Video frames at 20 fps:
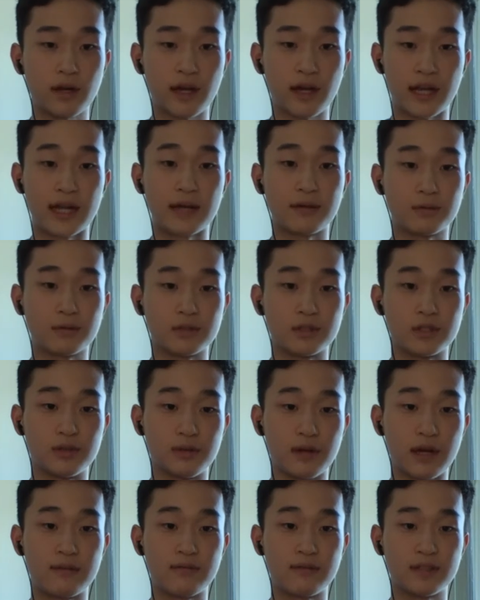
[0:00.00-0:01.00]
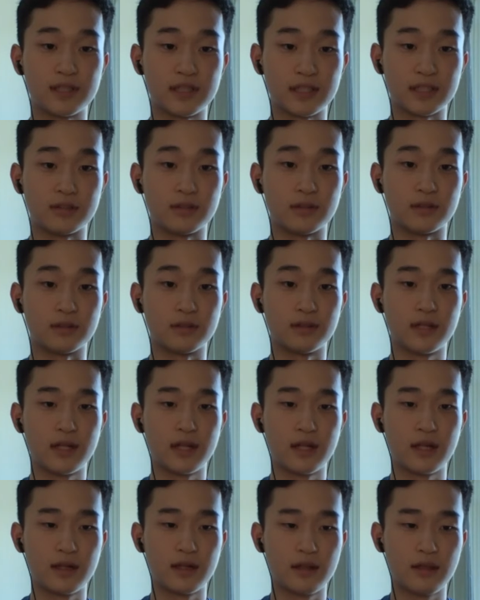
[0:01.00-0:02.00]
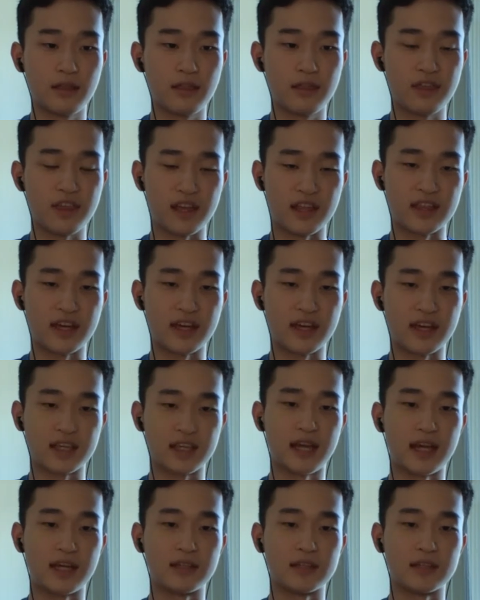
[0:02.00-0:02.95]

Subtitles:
And I will do every single thing that I can